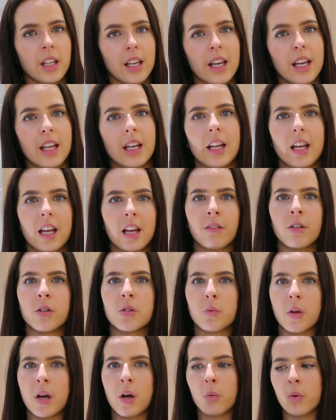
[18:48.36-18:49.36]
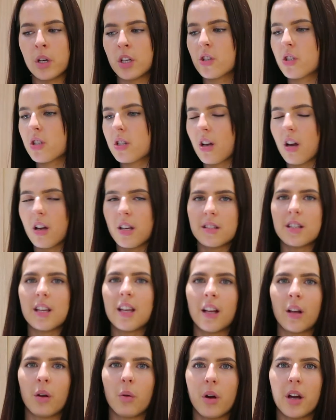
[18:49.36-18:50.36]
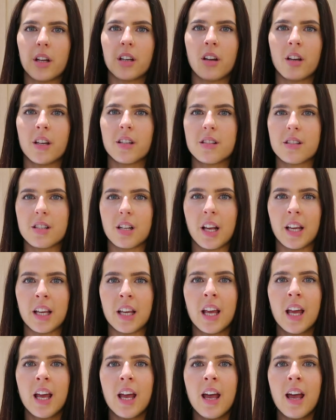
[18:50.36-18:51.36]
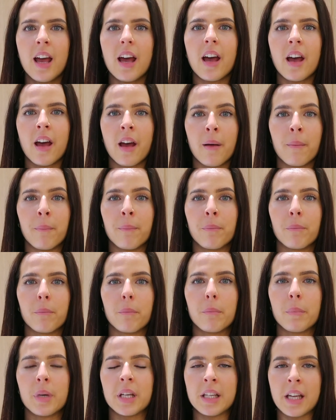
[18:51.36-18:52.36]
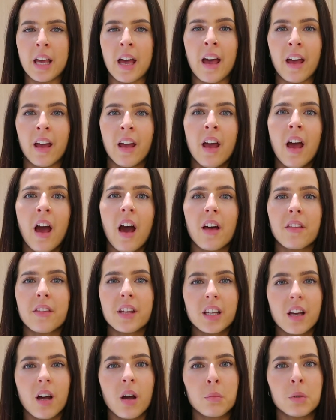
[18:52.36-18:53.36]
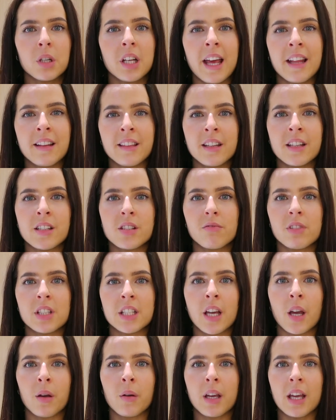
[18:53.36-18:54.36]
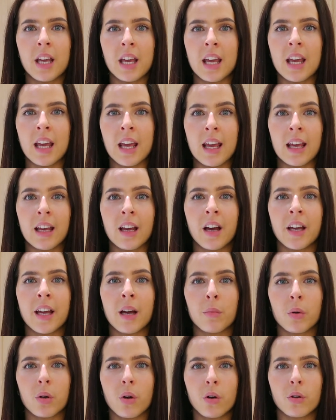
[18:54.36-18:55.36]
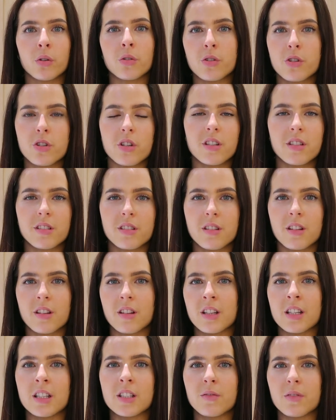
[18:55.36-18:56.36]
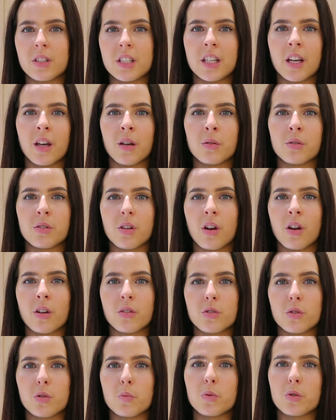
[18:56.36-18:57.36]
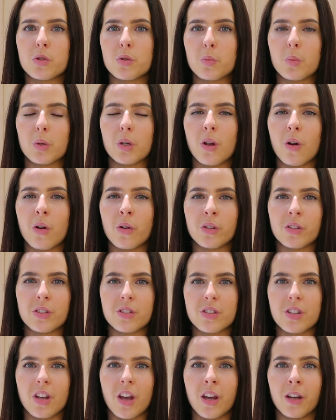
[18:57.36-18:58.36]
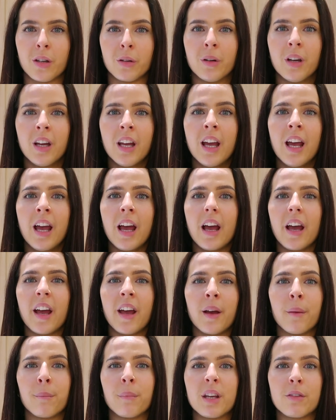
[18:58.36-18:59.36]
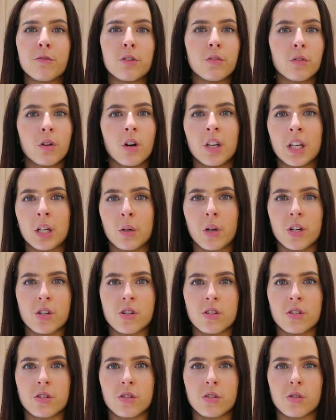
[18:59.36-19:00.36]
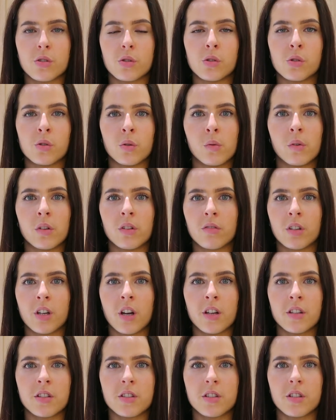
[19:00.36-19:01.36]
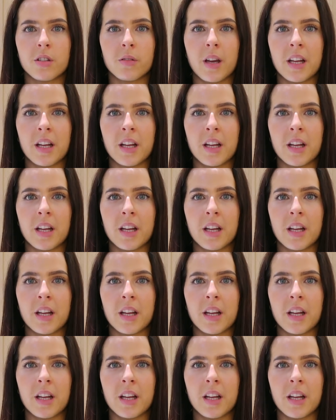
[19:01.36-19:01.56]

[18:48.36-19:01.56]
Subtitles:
in here as well, which ties it in quite nicely. But yeah, I think I will end this video here. I am conscious that these videos are super long, so if you've got any questions at all with regards to